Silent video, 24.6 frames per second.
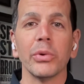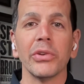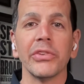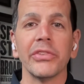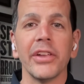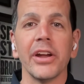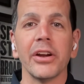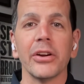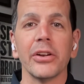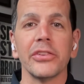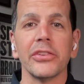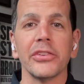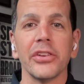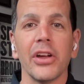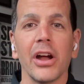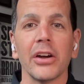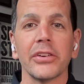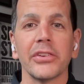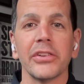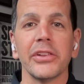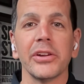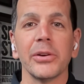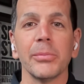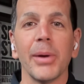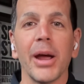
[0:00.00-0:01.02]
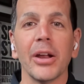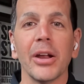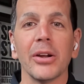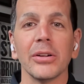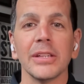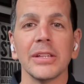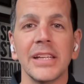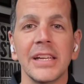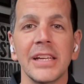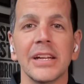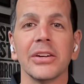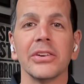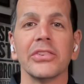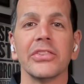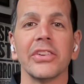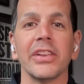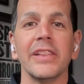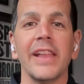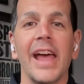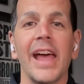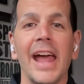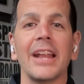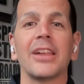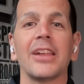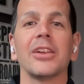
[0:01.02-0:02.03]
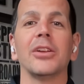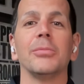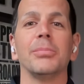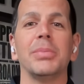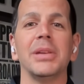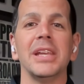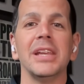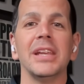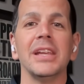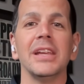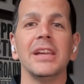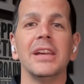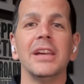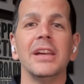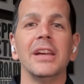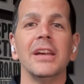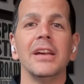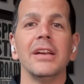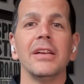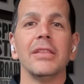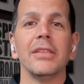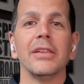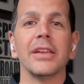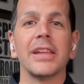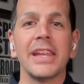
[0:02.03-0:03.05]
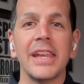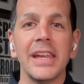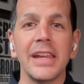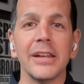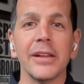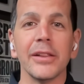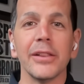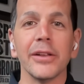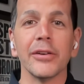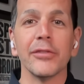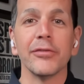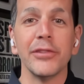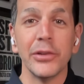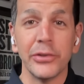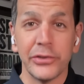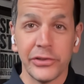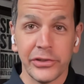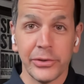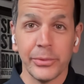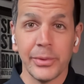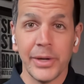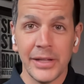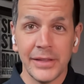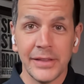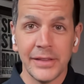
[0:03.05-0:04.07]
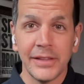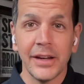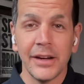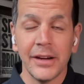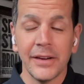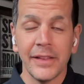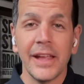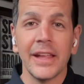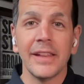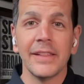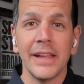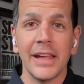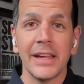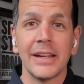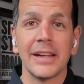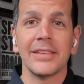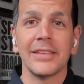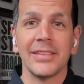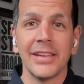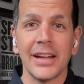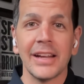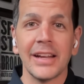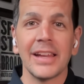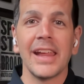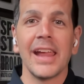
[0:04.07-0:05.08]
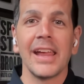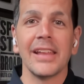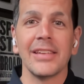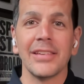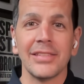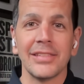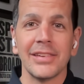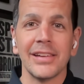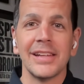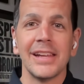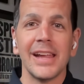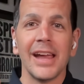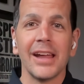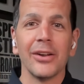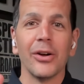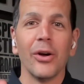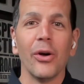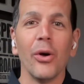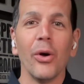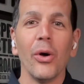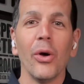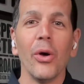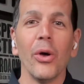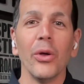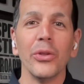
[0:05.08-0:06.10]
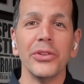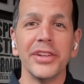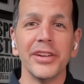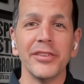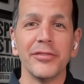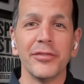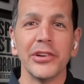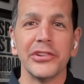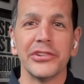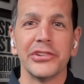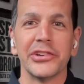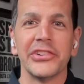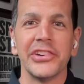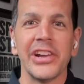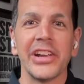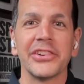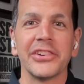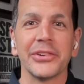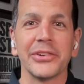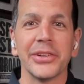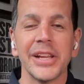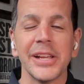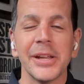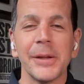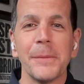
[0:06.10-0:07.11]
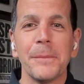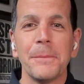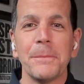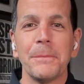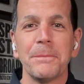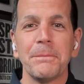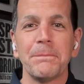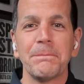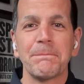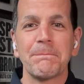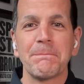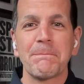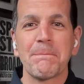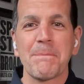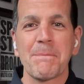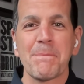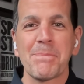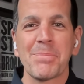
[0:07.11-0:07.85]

was there to talk to their minor leaguers, and that could be the key to their future right there. That, that could set Kansas City on a whole different trajectory. He wasn't a